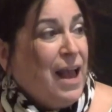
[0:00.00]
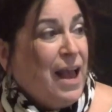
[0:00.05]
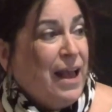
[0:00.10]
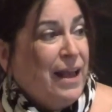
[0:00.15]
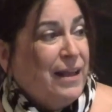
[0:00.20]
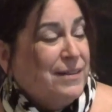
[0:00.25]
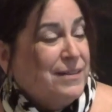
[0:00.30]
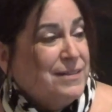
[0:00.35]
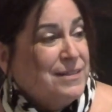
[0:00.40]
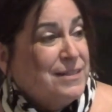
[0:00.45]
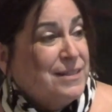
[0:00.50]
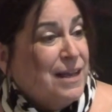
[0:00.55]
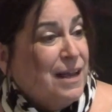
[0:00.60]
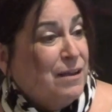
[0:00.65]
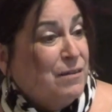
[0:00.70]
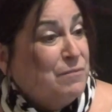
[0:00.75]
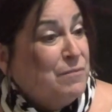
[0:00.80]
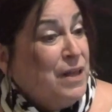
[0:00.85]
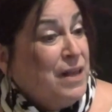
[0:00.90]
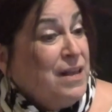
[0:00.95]

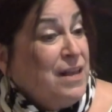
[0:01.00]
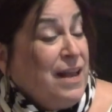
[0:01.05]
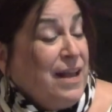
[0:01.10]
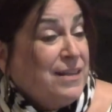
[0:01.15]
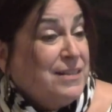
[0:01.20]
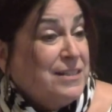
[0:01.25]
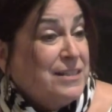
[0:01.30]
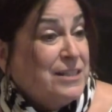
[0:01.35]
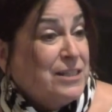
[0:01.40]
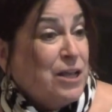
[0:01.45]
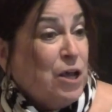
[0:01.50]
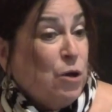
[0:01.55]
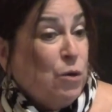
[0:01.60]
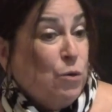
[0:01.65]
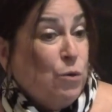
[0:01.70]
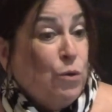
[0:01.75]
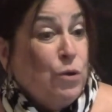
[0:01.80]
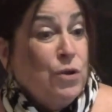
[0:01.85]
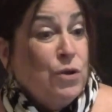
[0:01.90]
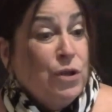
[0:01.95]
And
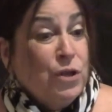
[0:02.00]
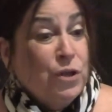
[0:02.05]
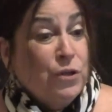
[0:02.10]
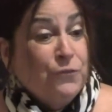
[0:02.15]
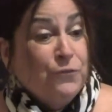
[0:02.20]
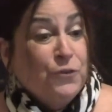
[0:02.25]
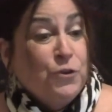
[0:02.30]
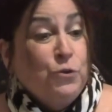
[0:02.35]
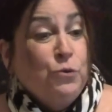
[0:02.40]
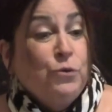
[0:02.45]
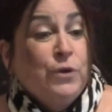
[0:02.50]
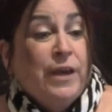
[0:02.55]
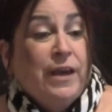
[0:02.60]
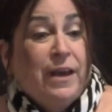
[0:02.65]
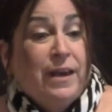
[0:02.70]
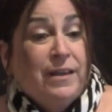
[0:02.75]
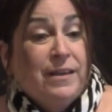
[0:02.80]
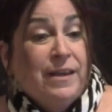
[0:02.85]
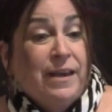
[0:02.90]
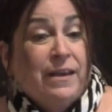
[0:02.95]
so if you
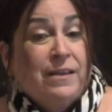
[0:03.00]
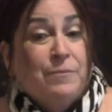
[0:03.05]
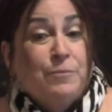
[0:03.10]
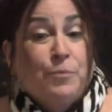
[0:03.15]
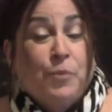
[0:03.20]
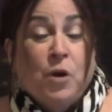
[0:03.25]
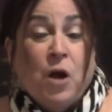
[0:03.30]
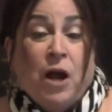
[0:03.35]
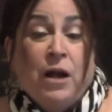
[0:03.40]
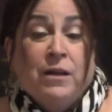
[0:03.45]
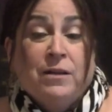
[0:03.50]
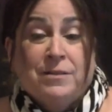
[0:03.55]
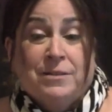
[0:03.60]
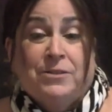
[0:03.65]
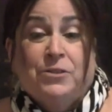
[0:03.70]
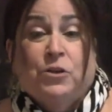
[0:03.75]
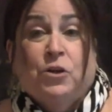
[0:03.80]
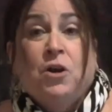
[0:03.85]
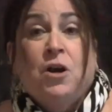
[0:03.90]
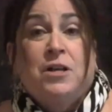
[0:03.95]
can get product
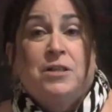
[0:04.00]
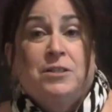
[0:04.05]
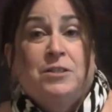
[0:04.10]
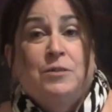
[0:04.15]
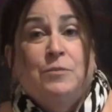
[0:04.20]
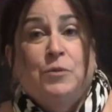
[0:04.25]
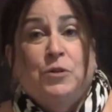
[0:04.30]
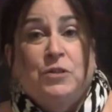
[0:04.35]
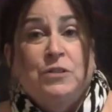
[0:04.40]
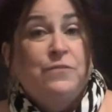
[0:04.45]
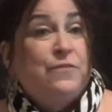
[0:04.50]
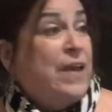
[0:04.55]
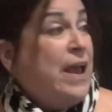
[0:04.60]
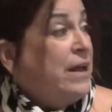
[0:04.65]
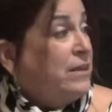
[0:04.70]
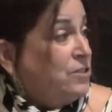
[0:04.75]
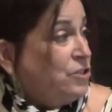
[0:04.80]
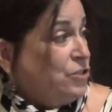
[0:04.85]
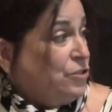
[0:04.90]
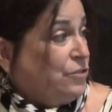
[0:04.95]
to your customers
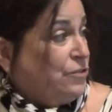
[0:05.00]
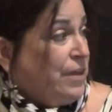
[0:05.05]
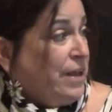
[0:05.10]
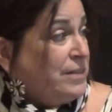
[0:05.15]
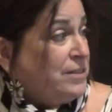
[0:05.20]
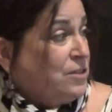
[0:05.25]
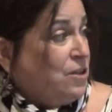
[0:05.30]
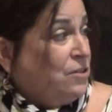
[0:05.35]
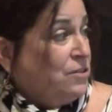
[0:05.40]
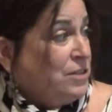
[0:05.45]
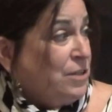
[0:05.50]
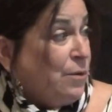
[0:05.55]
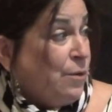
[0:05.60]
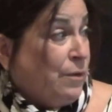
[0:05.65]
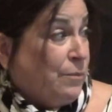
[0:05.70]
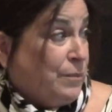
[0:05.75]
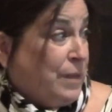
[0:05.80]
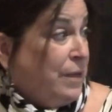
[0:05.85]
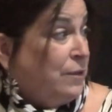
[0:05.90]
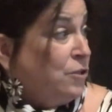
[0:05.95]
faster, that's also
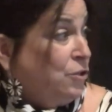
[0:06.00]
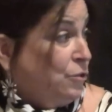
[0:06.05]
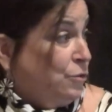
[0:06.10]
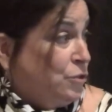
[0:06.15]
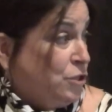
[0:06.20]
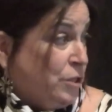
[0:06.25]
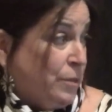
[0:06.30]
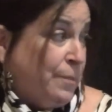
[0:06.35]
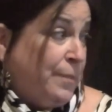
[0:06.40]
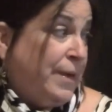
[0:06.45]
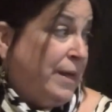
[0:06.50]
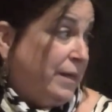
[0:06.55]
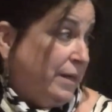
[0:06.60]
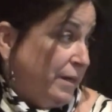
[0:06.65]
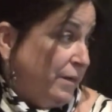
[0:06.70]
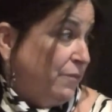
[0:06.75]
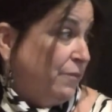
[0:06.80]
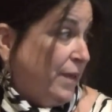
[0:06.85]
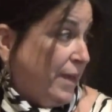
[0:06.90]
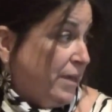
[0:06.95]
a huge
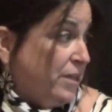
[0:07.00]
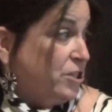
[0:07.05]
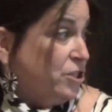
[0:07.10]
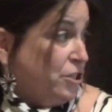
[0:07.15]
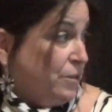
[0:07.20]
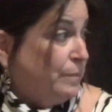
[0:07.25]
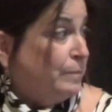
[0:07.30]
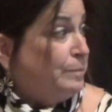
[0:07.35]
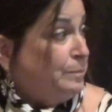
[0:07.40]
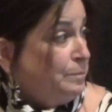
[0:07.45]
competitive edge.